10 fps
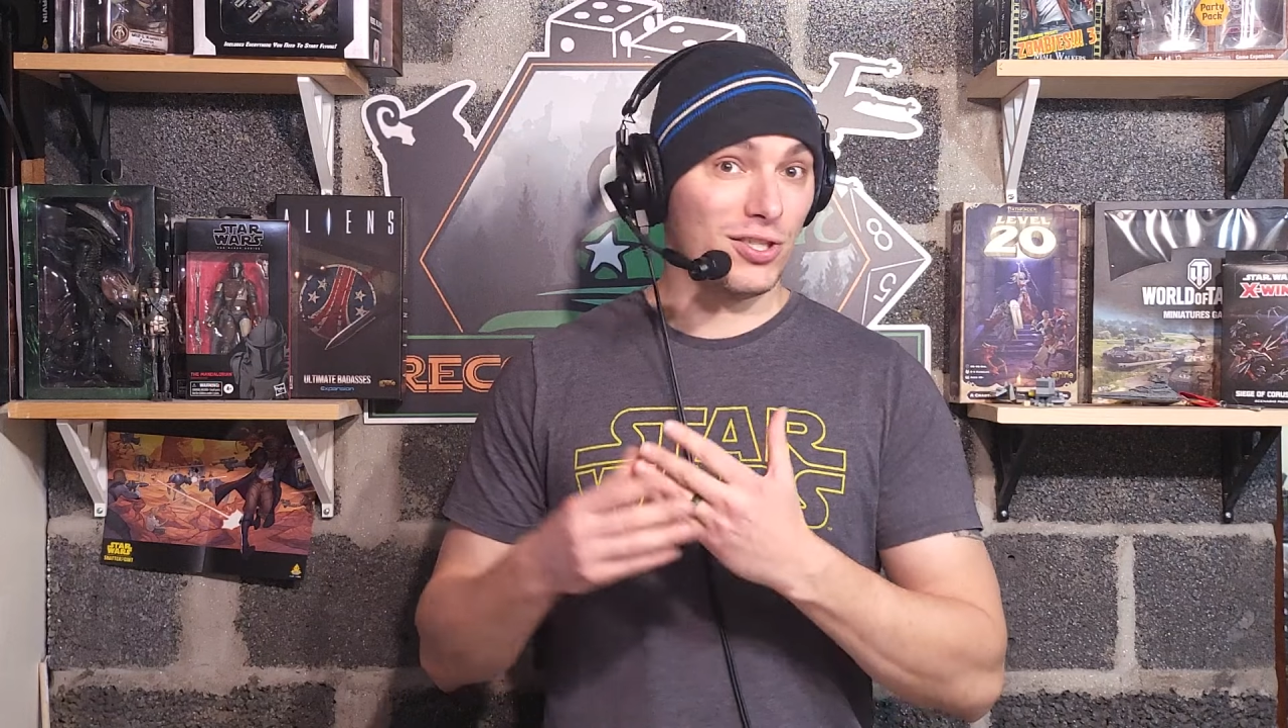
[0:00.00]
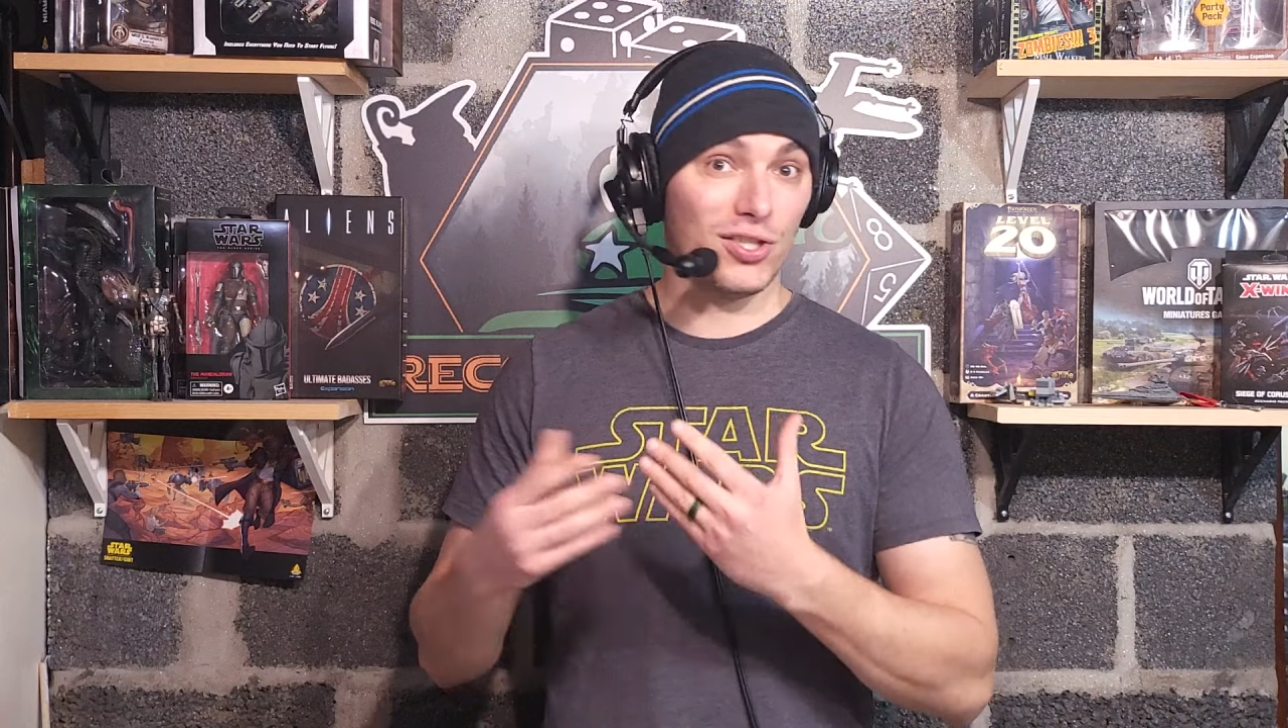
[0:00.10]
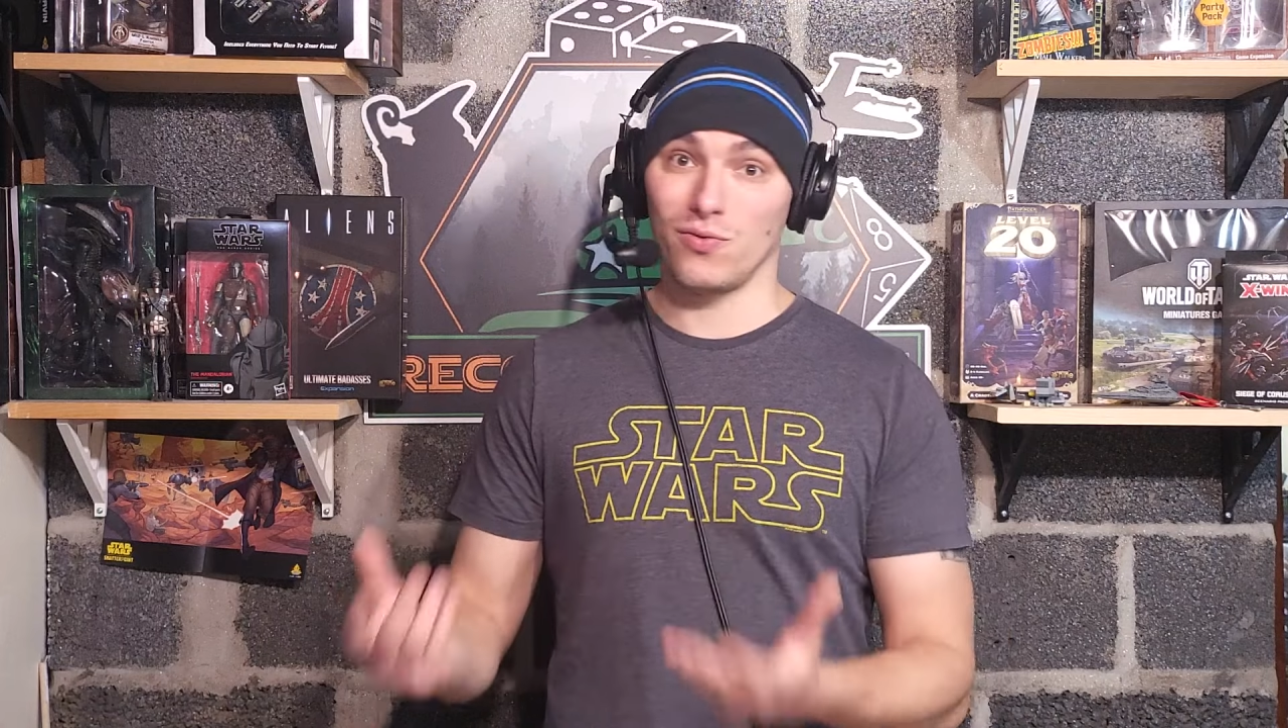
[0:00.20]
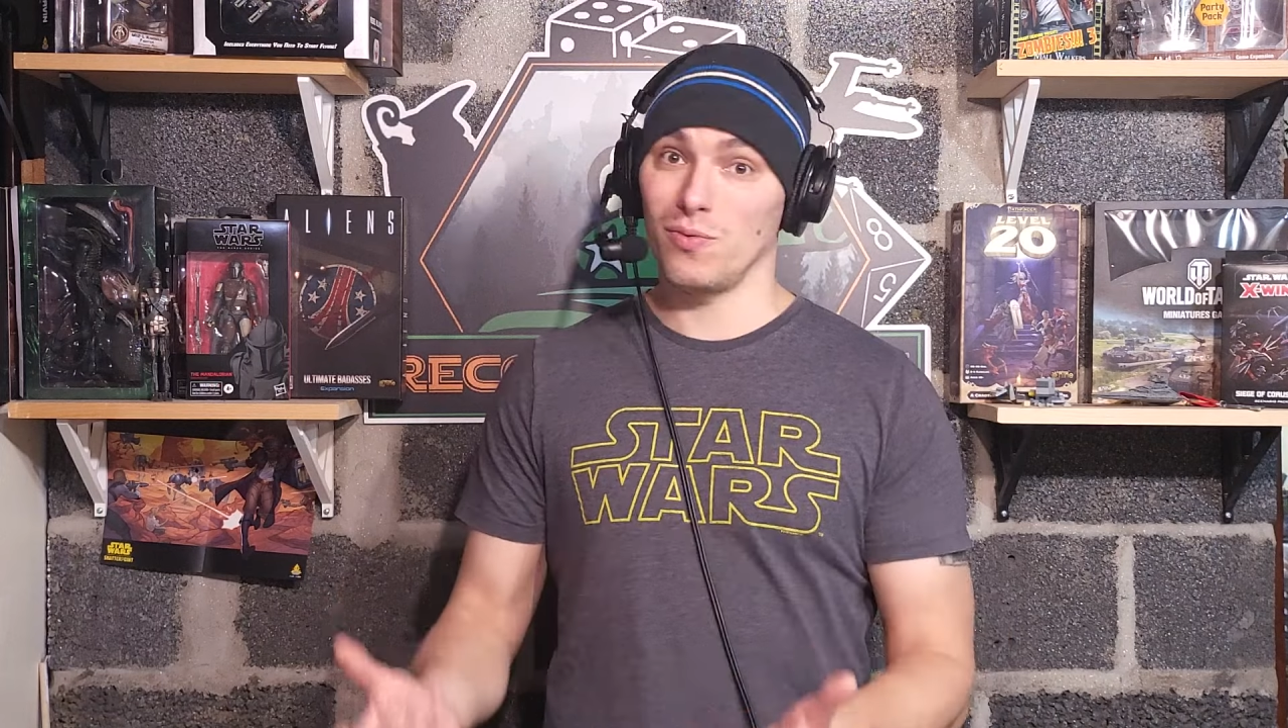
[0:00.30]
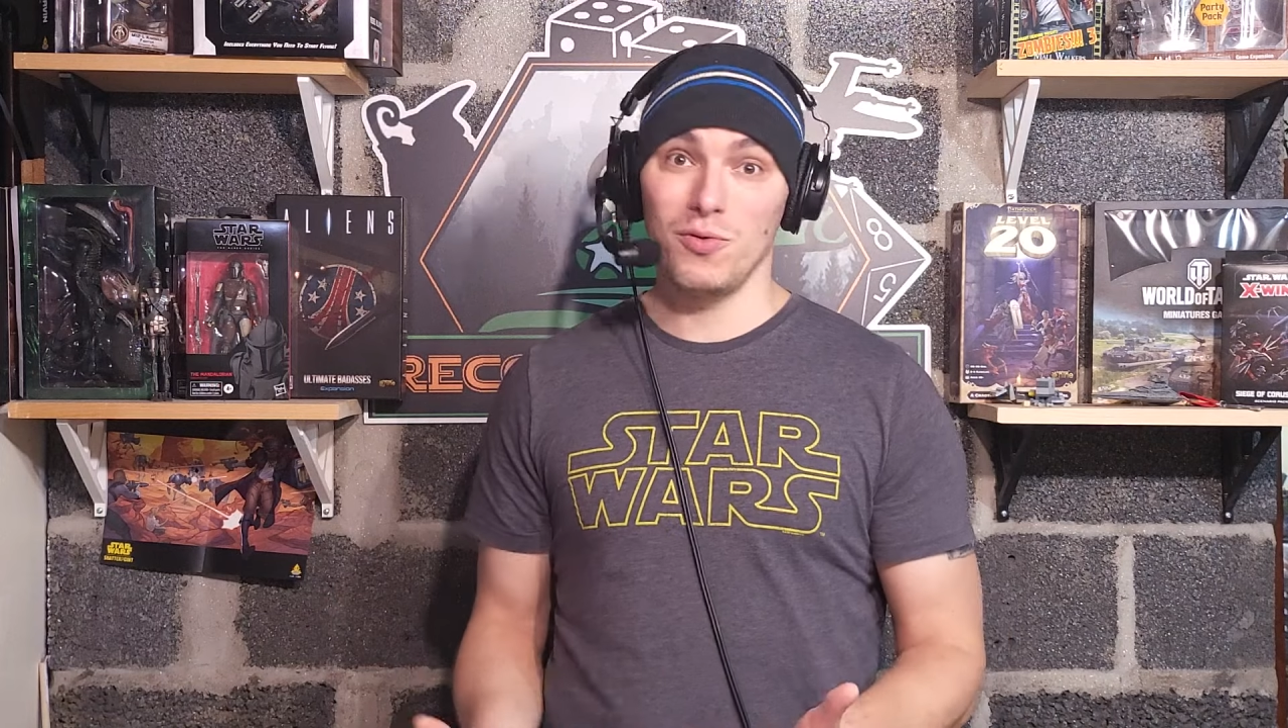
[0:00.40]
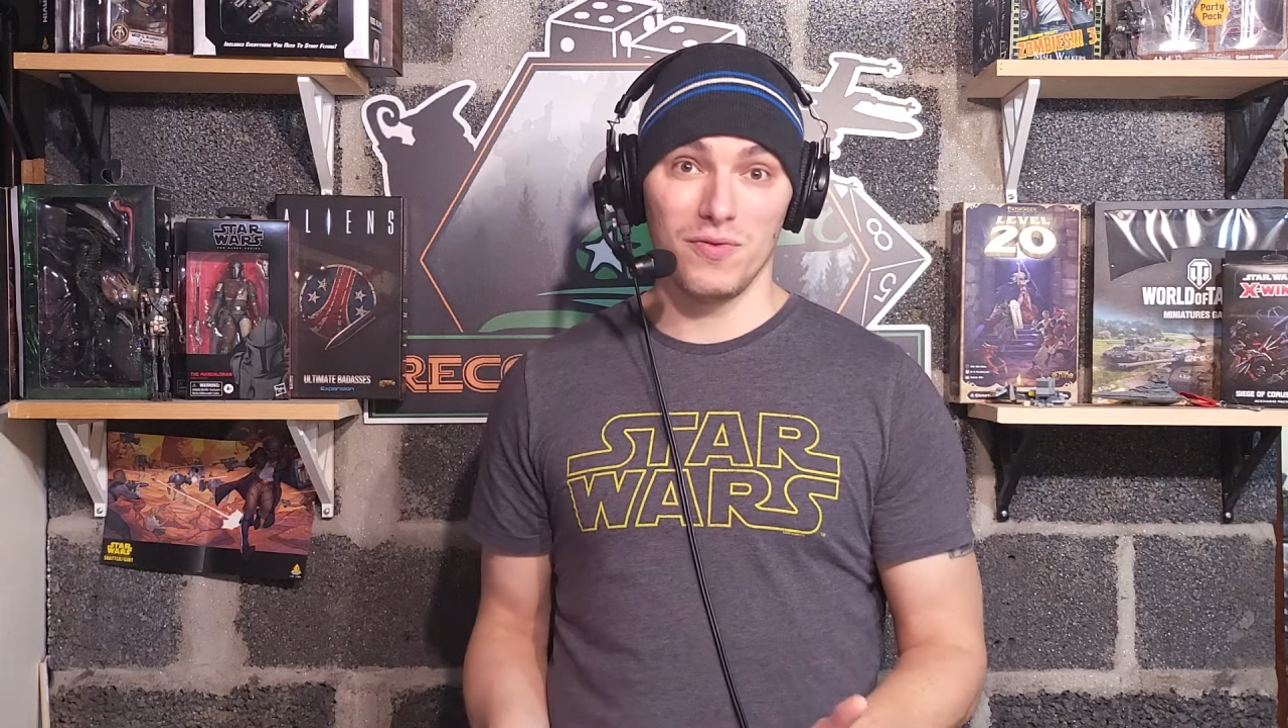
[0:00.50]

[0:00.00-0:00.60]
just remove